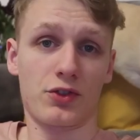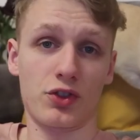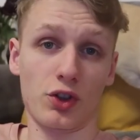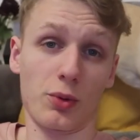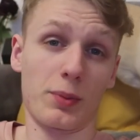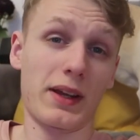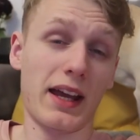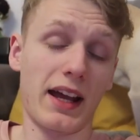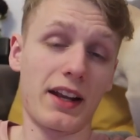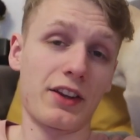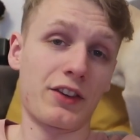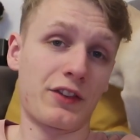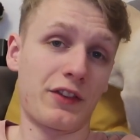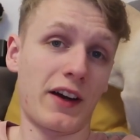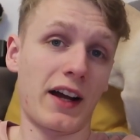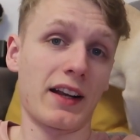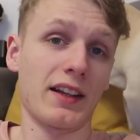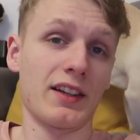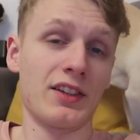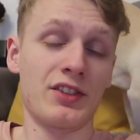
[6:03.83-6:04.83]
So he'll be getting his
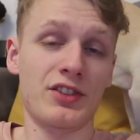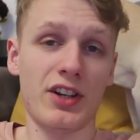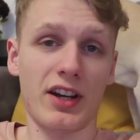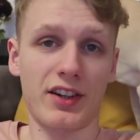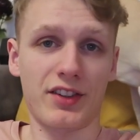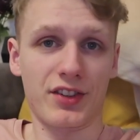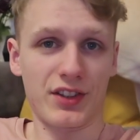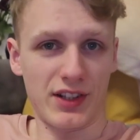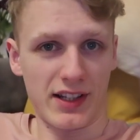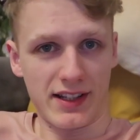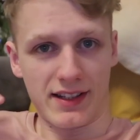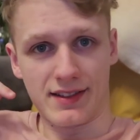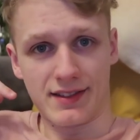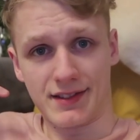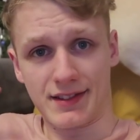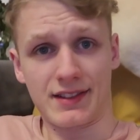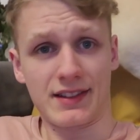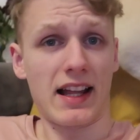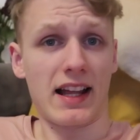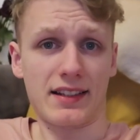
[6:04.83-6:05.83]
final injection, like
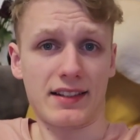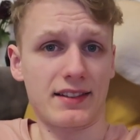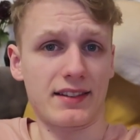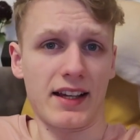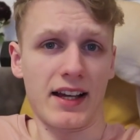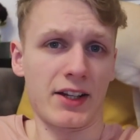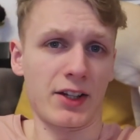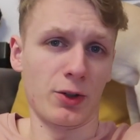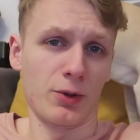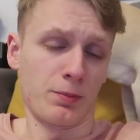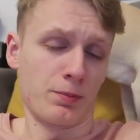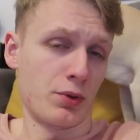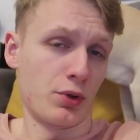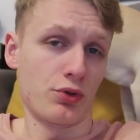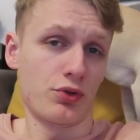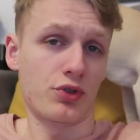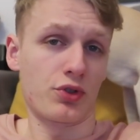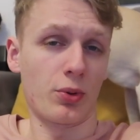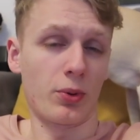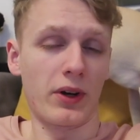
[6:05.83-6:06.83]
his last adult
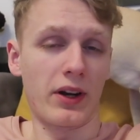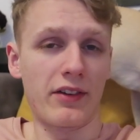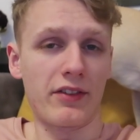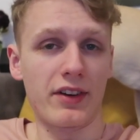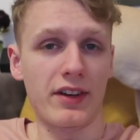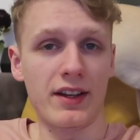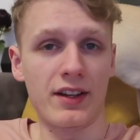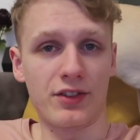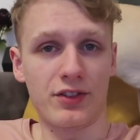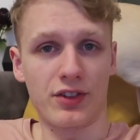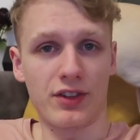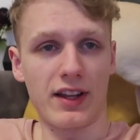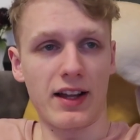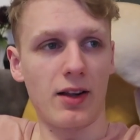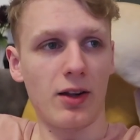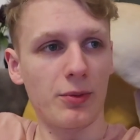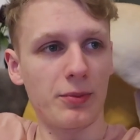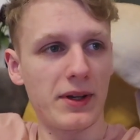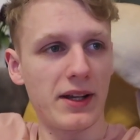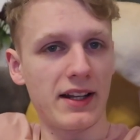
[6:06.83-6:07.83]
booster, whatever it is. So
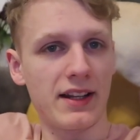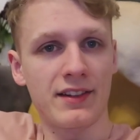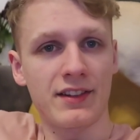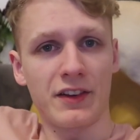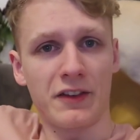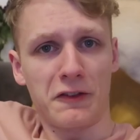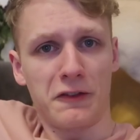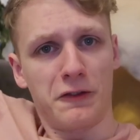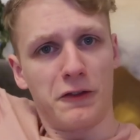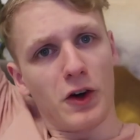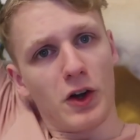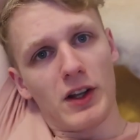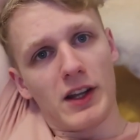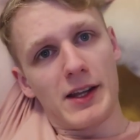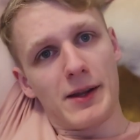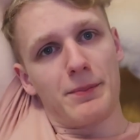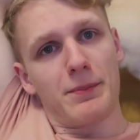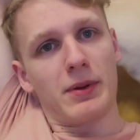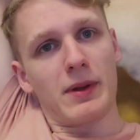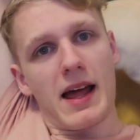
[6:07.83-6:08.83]
that'll mean he's a
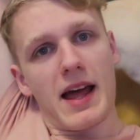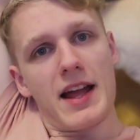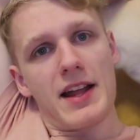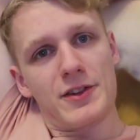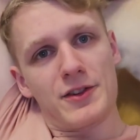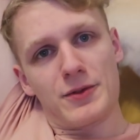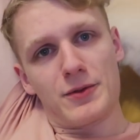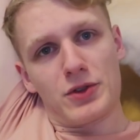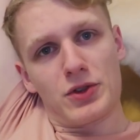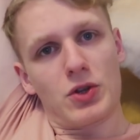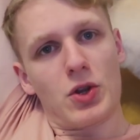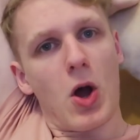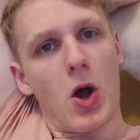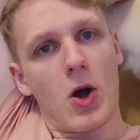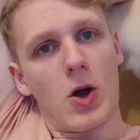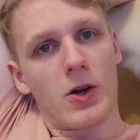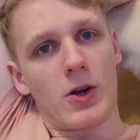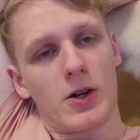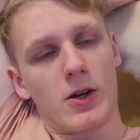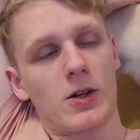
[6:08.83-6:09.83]
fully pledged
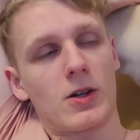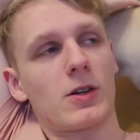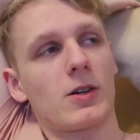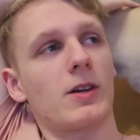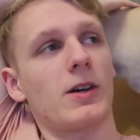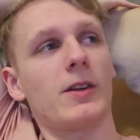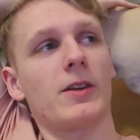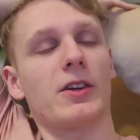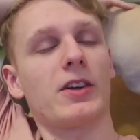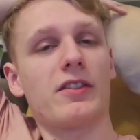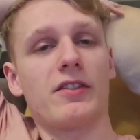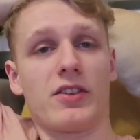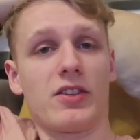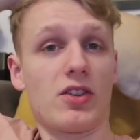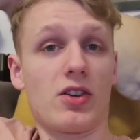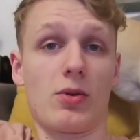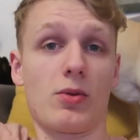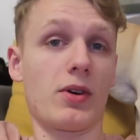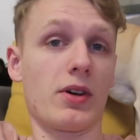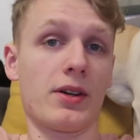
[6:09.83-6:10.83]
dog. I don't even
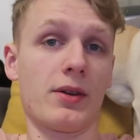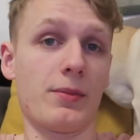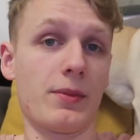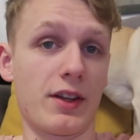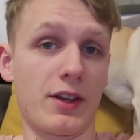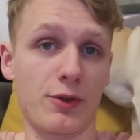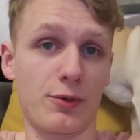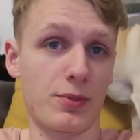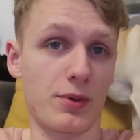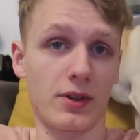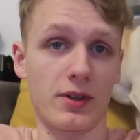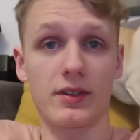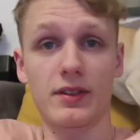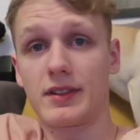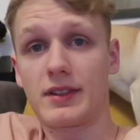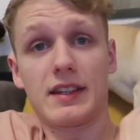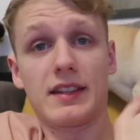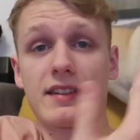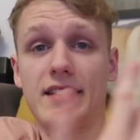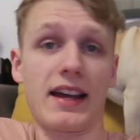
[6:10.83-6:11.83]
know what it means, but
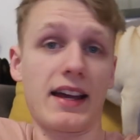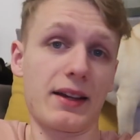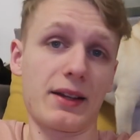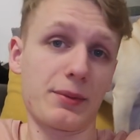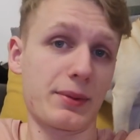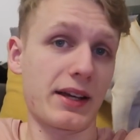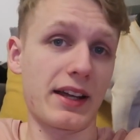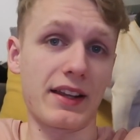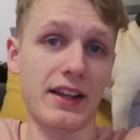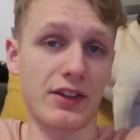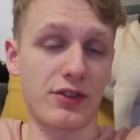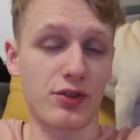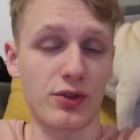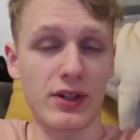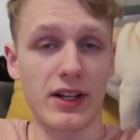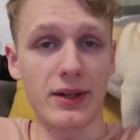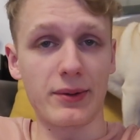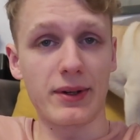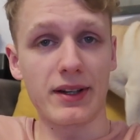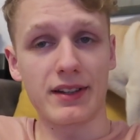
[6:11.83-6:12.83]
he'll be getting that
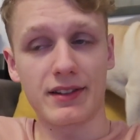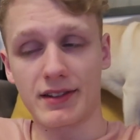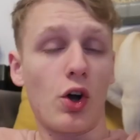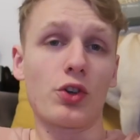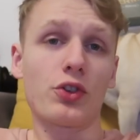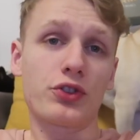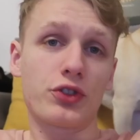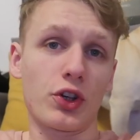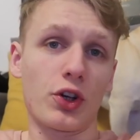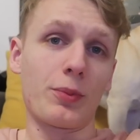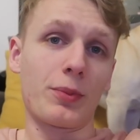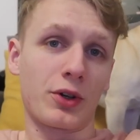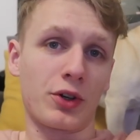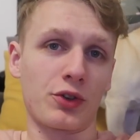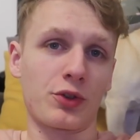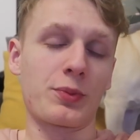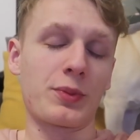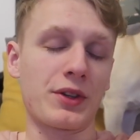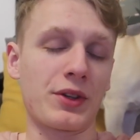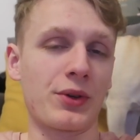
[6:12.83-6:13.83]
soon anyways. Also,
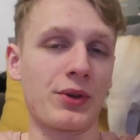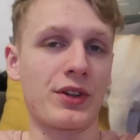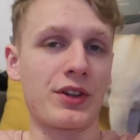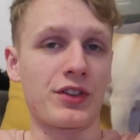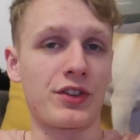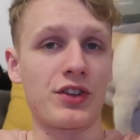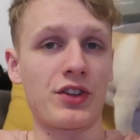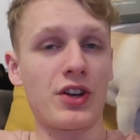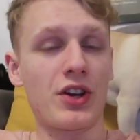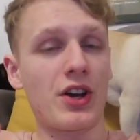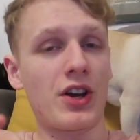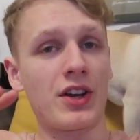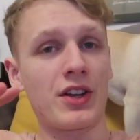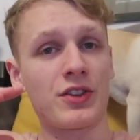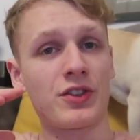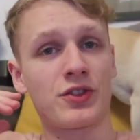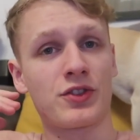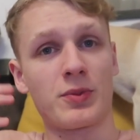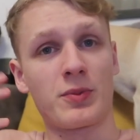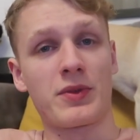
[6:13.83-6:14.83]
because we've been doing this a year,
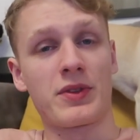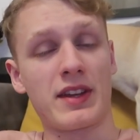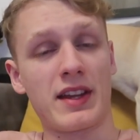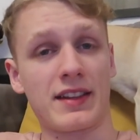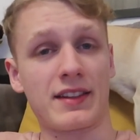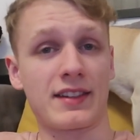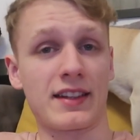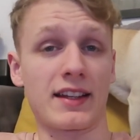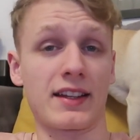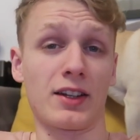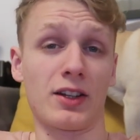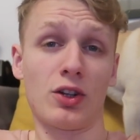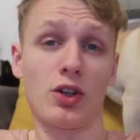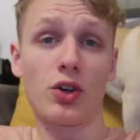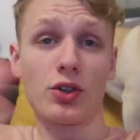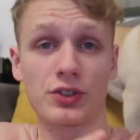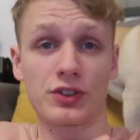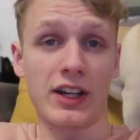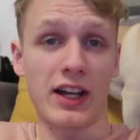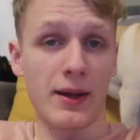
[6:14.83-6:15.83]
and something that I said a
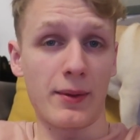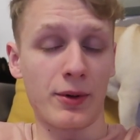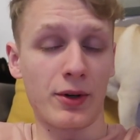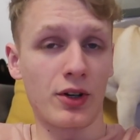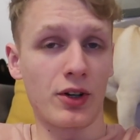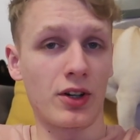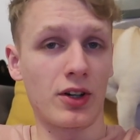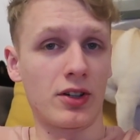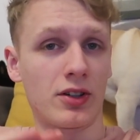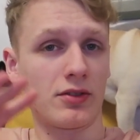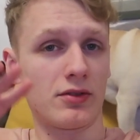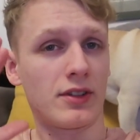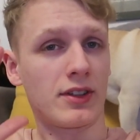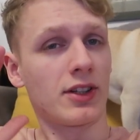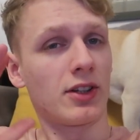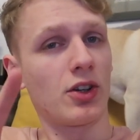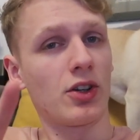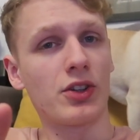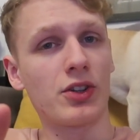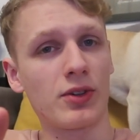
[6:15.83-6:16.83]
long time ago,
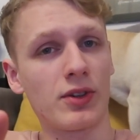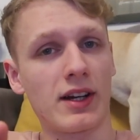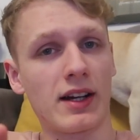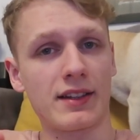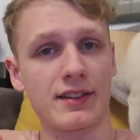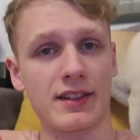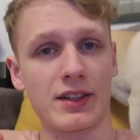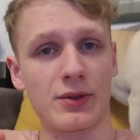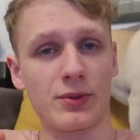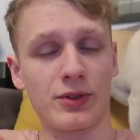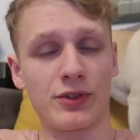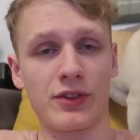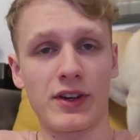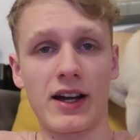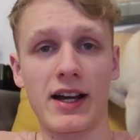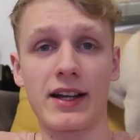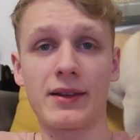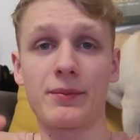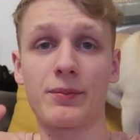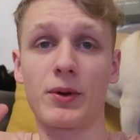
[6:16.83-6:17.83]
and a lot of you guys said it was
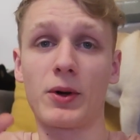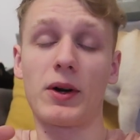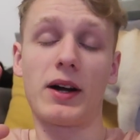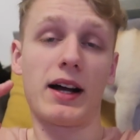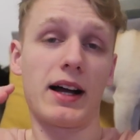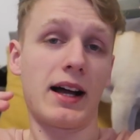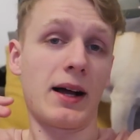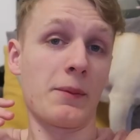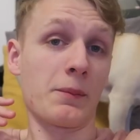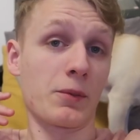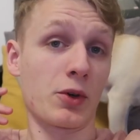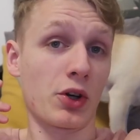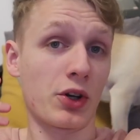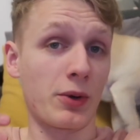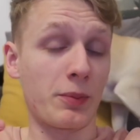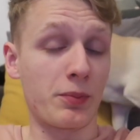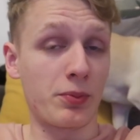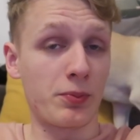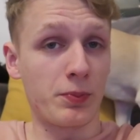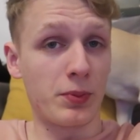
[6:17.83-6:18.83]
fine, but I'm
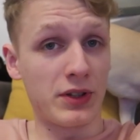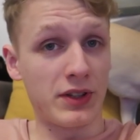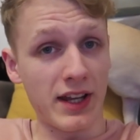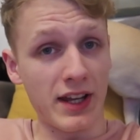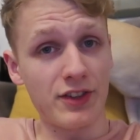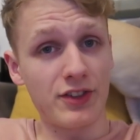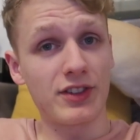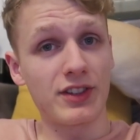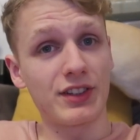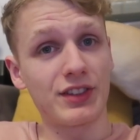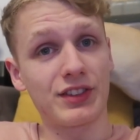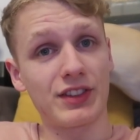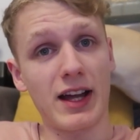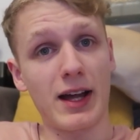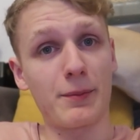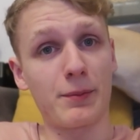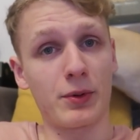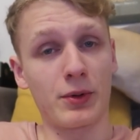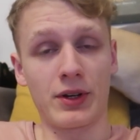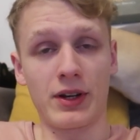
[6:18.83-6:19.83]
going to potentially
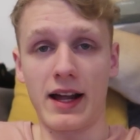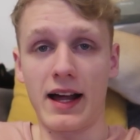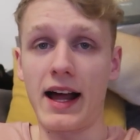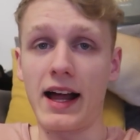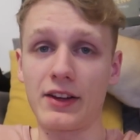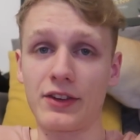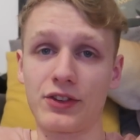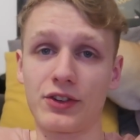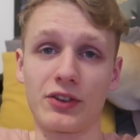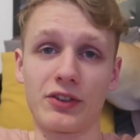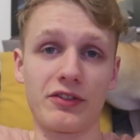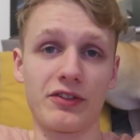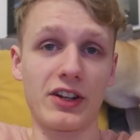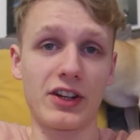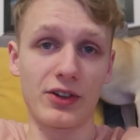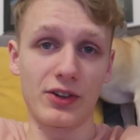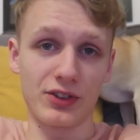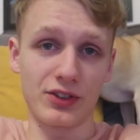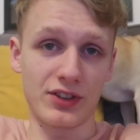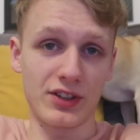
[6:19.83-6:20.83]
start putting ads on
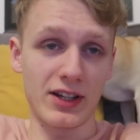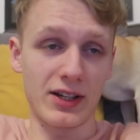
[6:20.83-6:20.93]
videos